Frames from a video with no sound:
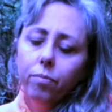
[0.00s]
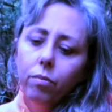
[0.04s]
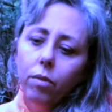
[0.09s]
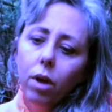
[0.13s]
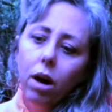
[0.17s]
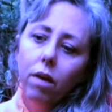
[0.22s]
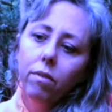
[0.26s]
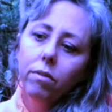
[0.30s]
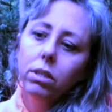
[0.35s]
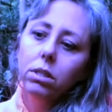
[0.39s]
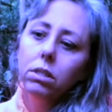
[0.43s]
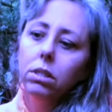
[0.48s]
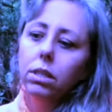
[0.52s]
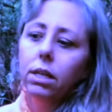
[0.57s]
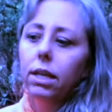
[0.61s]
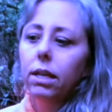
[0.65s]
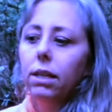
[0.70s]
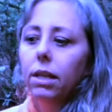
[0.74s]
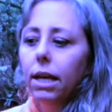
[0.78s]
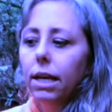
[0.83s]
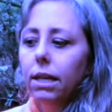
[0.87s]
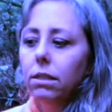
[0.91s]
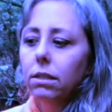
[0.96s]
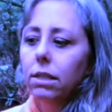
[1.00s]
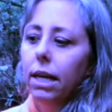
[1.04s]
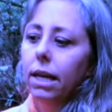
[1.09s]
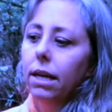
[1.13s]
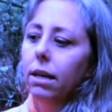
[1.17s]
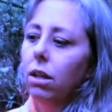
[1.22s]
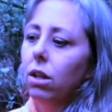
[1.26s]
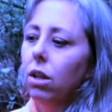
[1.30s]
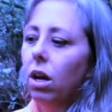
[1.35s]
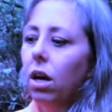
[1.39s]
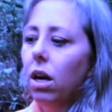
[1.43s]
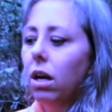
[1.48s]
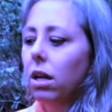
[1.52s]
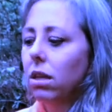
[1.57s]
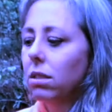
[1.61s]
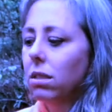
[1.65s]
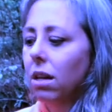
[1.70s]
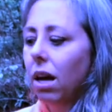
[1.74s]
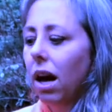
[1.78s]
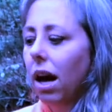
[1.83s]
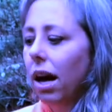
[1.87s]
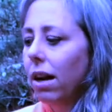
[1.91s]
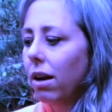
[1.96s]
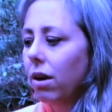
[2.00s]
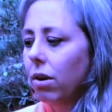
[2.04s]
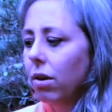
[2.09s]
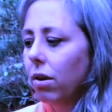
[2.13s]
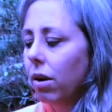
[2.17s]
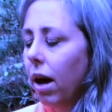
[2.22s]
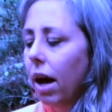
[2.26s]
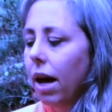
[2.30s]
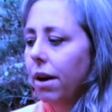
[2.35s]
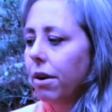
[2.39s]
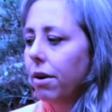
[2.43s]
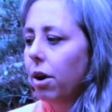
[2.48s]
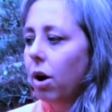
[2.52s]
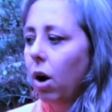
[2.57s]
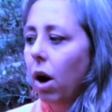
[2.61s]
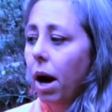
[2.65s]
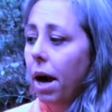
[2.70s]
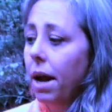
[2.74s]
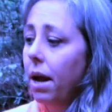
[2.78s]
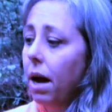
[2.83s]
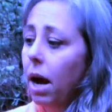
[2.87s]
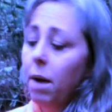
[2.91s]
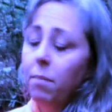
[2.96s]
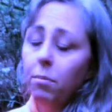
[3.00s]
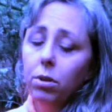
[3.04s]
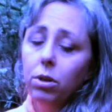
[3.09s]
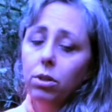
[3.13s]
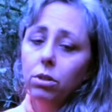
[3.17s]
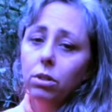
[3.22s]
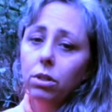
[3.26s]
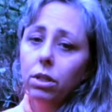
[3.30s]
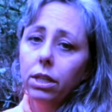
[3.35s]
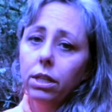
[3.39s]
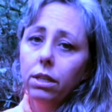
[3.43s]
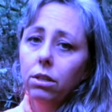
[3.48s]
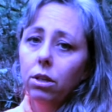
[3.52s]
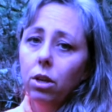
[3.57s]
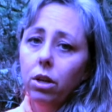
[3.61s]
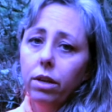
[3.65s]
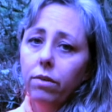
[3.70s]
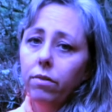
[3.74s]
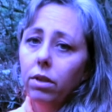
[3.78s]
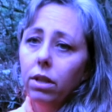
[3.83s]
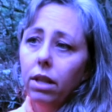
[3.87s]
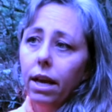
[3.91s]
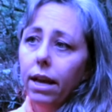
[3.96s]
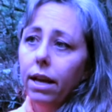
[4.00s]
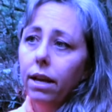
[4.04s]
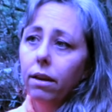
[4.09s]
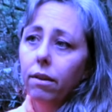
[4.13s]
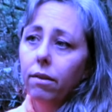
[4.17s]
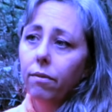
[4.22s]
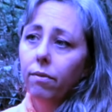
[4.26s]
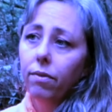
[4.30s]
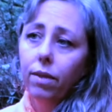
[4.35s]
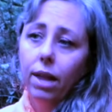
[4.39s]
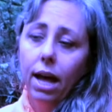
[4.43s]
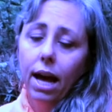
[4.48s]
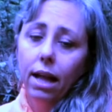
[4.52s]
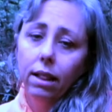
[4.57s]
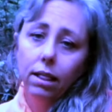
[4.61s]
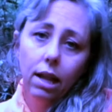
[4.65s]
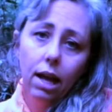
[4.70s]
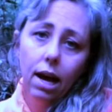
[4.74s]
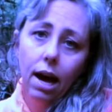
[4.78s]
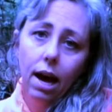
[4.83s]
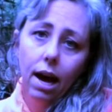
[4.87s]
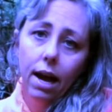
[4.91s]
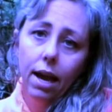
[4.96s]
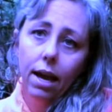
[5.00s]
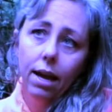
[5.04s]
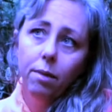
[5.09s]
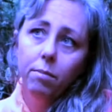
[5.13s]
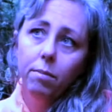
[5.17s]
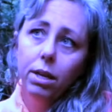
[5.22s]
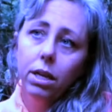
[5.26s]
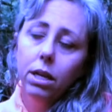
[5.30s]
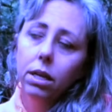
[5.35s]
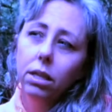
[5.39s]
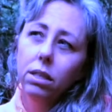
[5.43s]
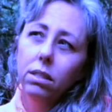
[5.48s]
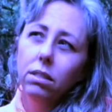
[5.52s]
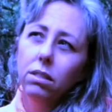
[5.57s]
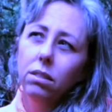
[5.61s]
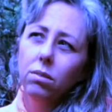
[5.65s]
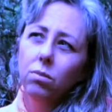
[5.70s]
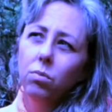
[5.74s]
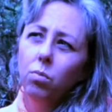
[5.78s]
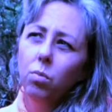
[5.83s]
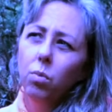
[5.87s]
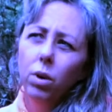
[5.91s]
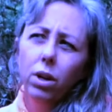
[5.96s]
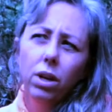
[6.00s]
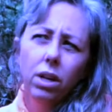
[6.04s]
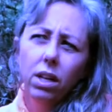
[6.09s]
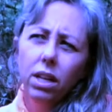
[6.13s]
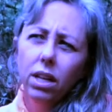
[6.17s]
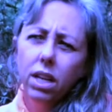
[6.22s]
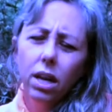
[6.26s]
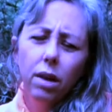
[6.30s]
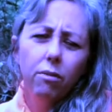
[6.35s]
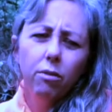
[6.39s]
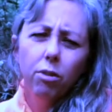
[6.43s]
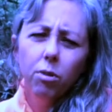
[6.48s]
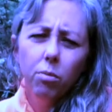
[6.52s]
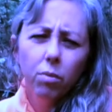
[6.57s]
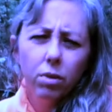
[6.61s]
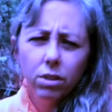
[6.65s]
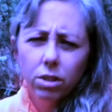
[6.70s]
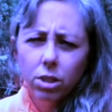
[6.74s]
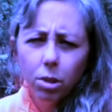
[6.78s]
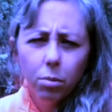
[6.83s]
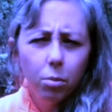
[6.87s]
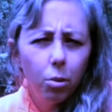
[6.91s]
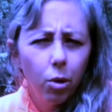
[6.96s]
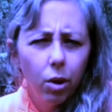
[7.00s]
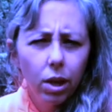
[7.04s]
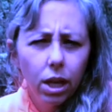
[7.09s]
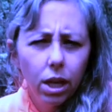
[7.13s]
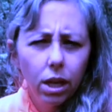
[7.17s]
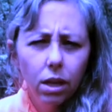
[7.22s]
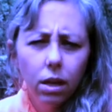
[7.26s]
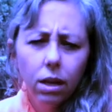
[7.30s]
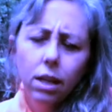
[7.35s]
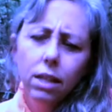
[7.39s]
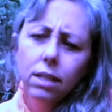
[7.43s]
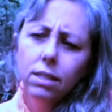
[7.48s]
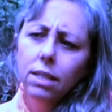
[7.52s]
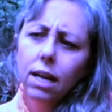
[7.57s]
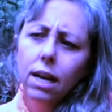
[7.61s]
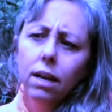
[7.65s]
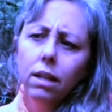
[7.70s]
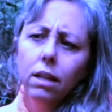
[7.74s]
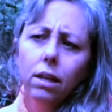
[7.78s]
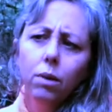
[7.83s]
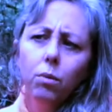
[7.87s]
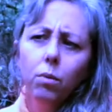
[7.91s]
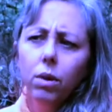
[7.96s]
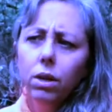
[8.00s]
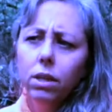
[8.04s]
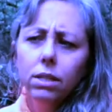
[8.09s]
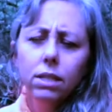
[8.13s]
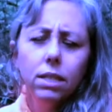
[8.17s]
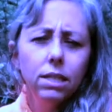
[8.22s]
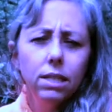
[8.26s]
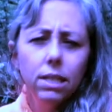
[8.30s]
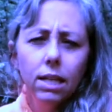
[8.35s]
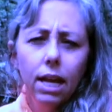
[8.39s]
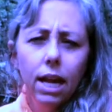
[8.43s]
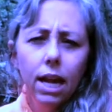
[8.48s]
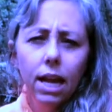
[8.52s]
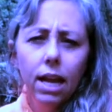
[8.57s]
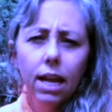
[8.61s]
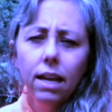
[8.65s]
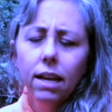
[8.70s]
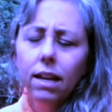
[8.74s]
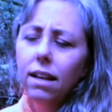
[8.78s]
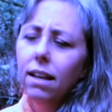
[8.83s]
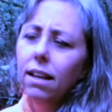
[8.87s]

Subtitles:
Obviously, Santa Claus, I don't know. I personally don't even like that lie, because where did it come from? What's the point exactly? What is it today?